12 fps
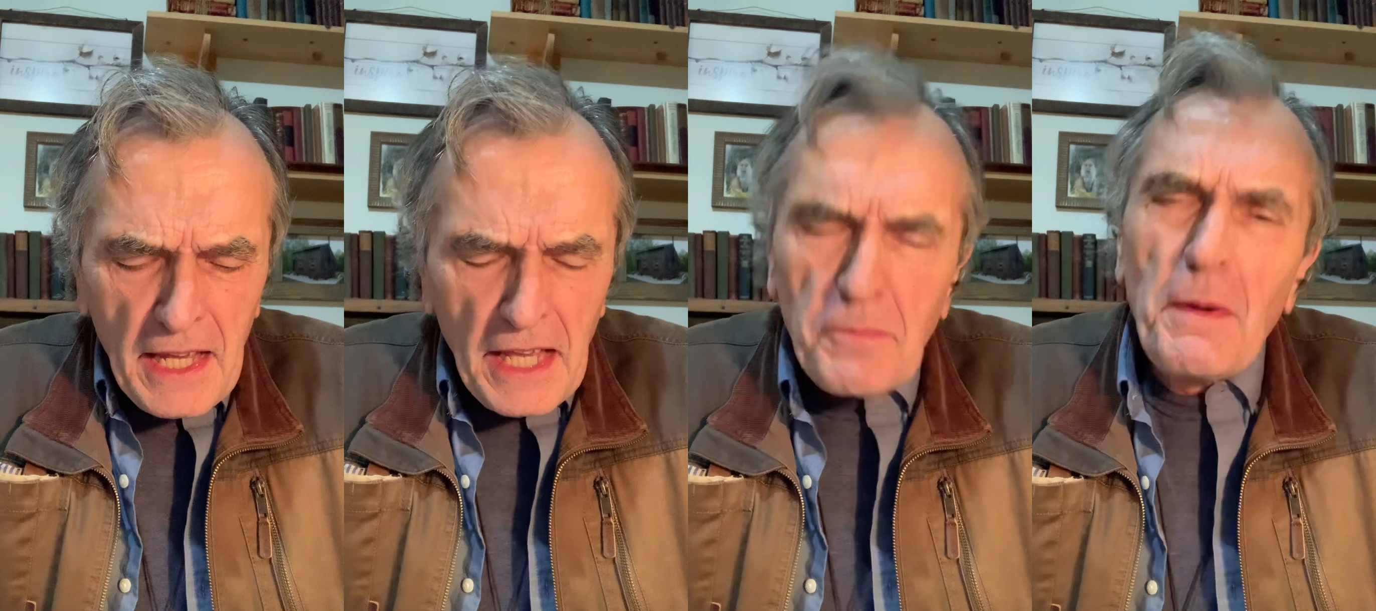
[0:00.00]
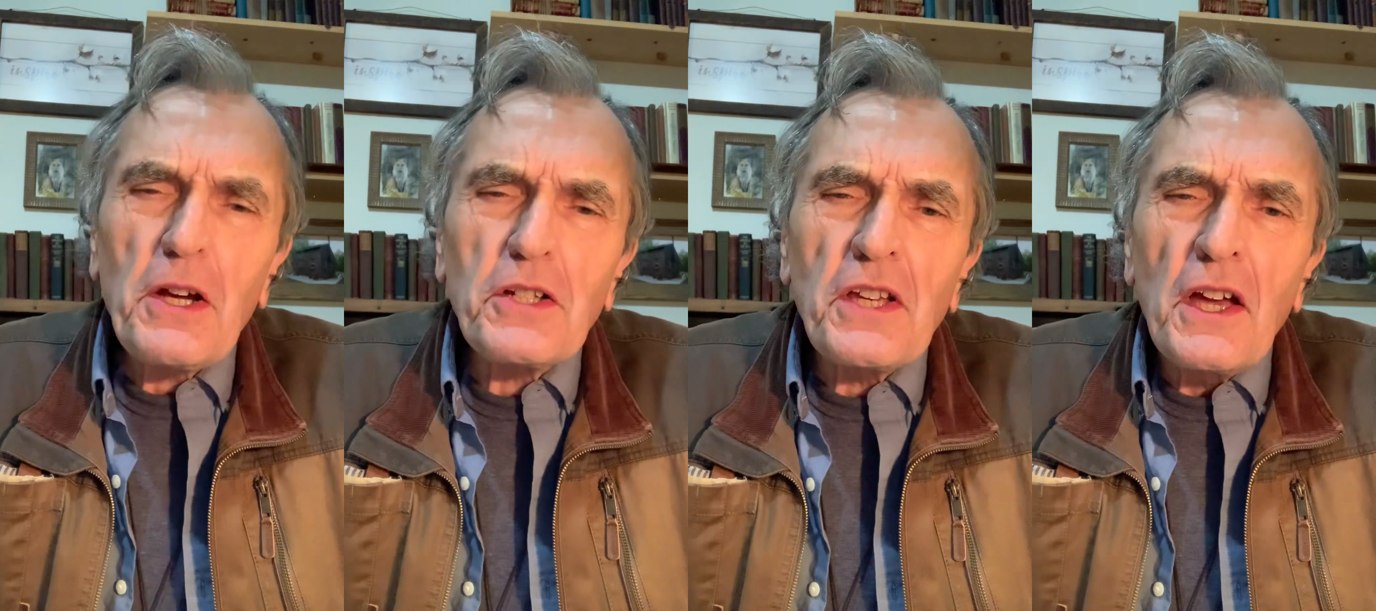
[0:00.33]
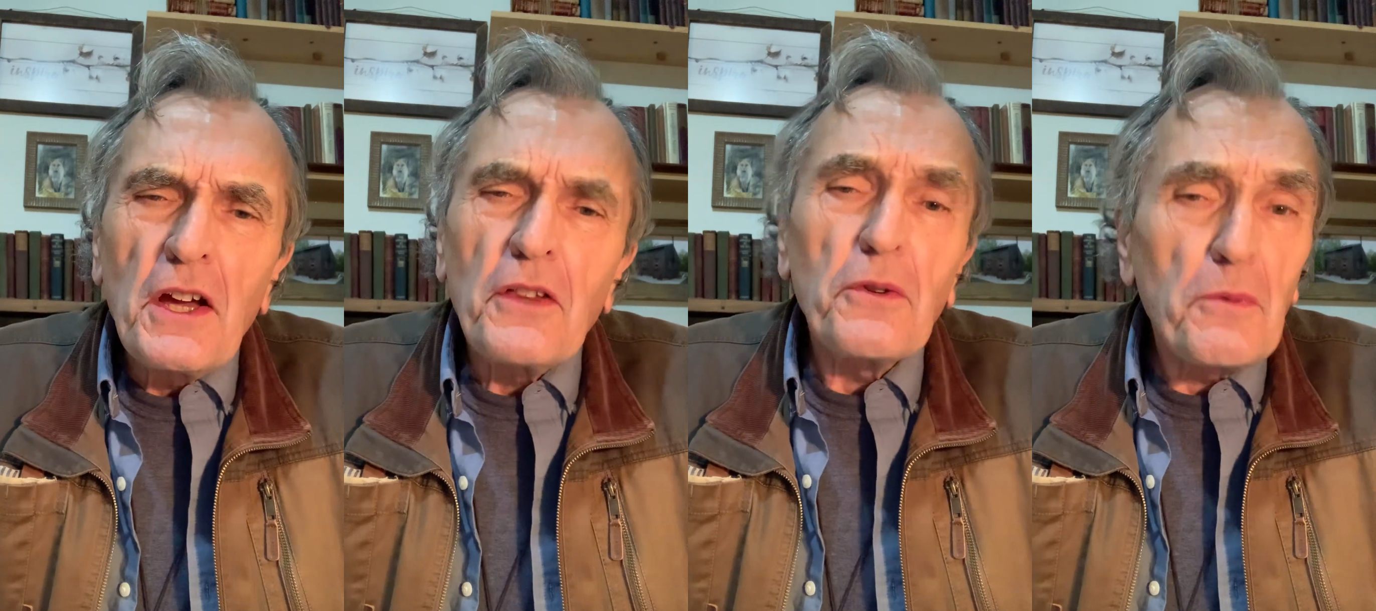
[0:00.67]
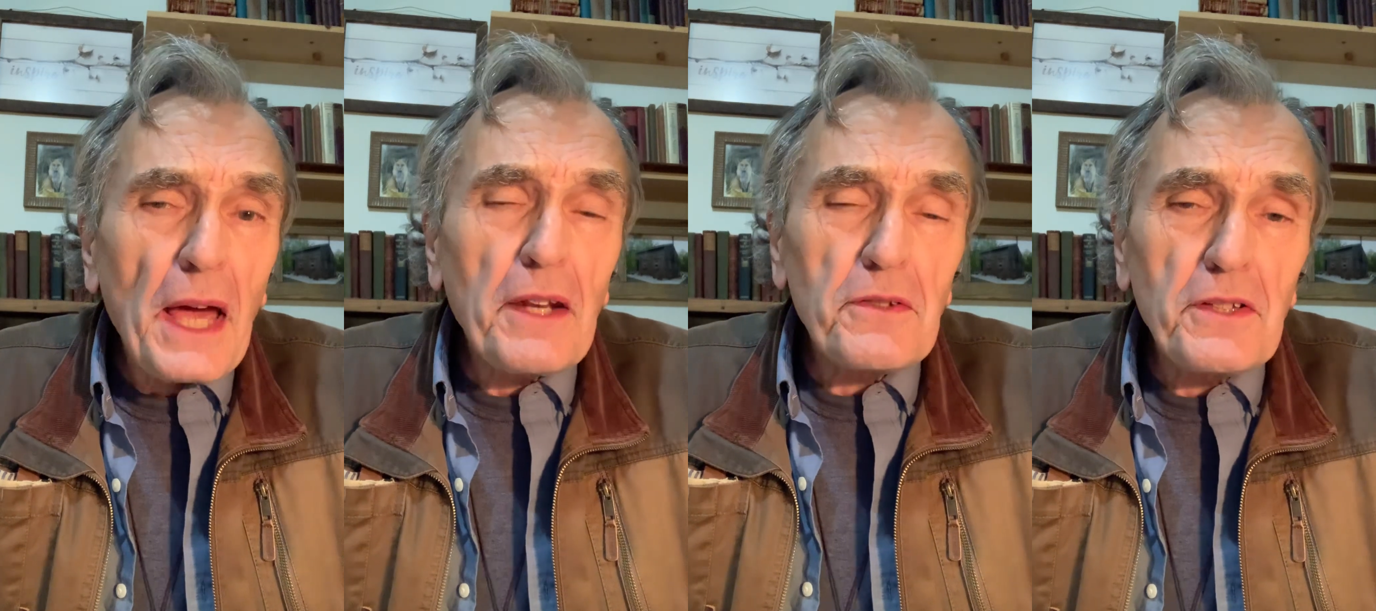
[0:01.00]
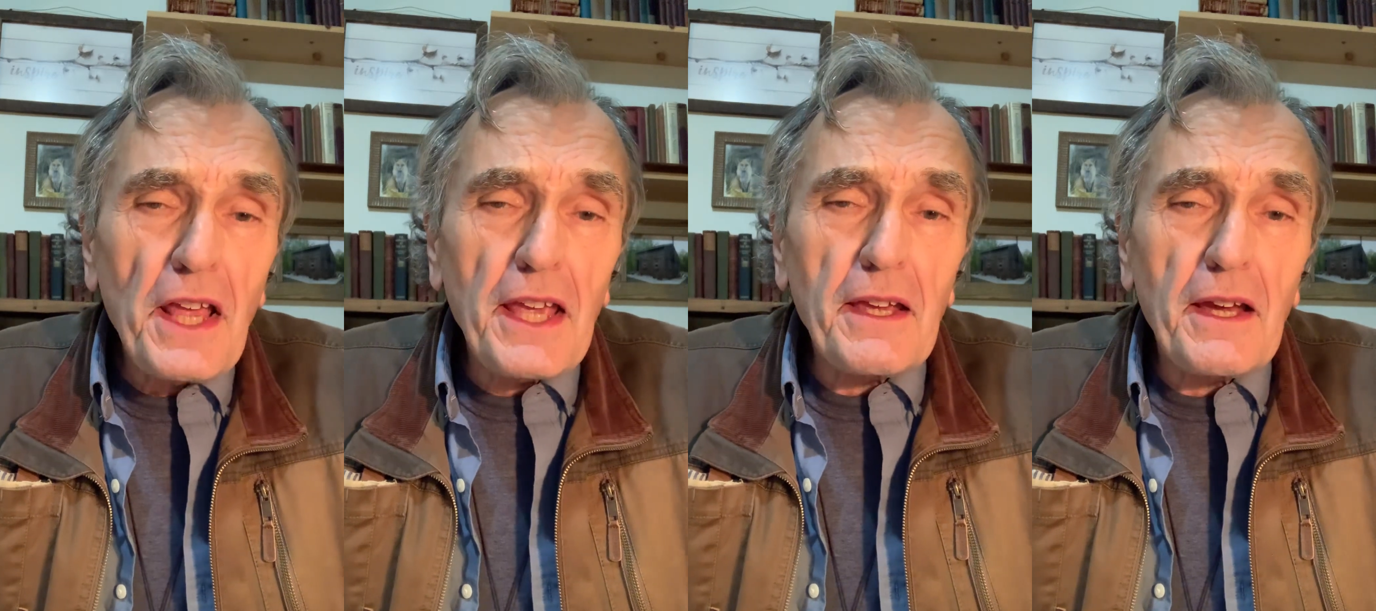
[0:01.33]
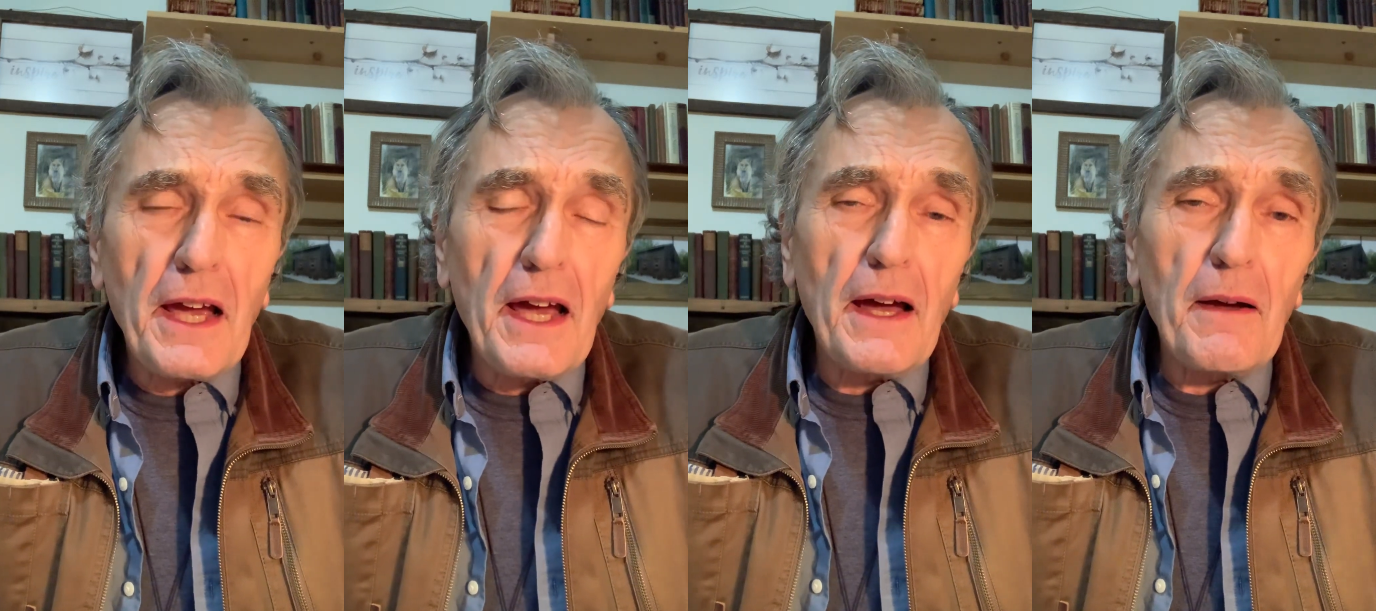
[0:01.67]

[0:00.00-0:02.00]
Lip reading: That's because the rattlesnake